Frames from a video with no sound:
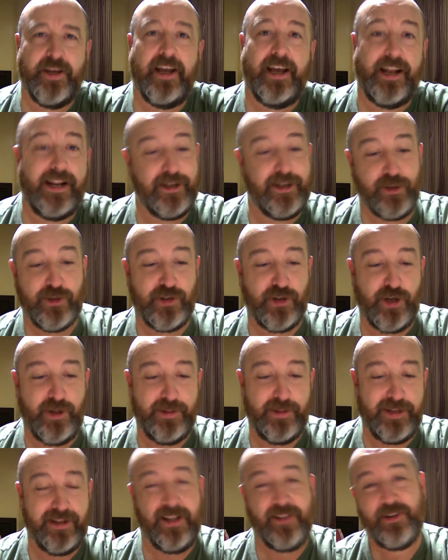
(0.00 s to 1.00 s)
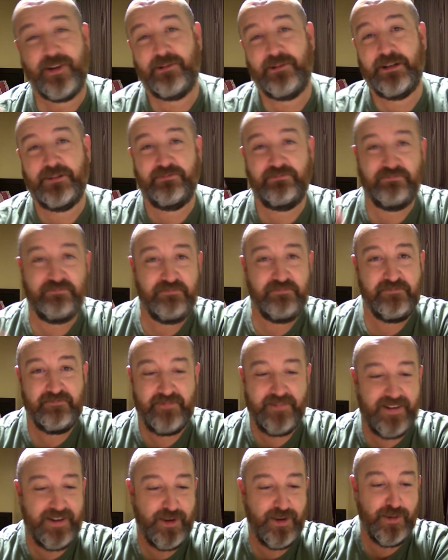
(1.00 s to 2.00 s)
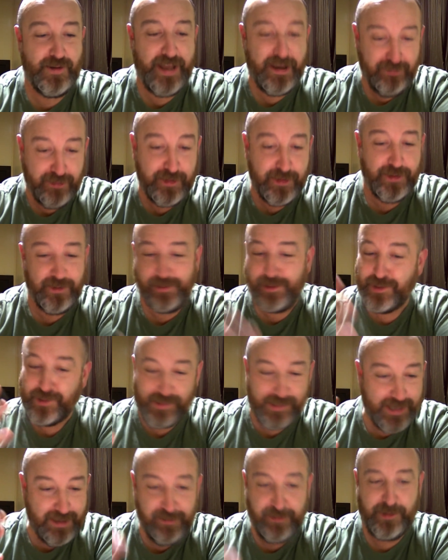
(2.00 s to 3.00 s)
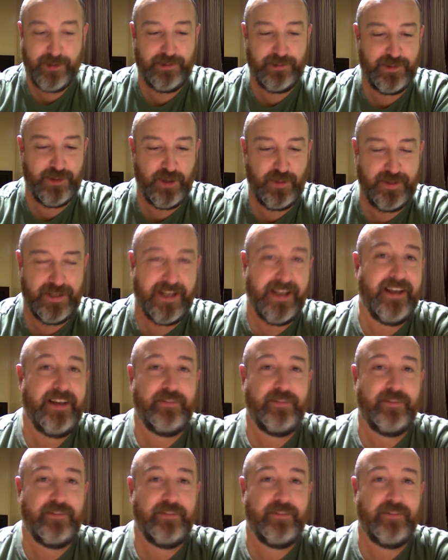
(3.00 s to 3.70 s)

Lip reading: And I got Germany. I thought, well, you never know. You just never know with Germany.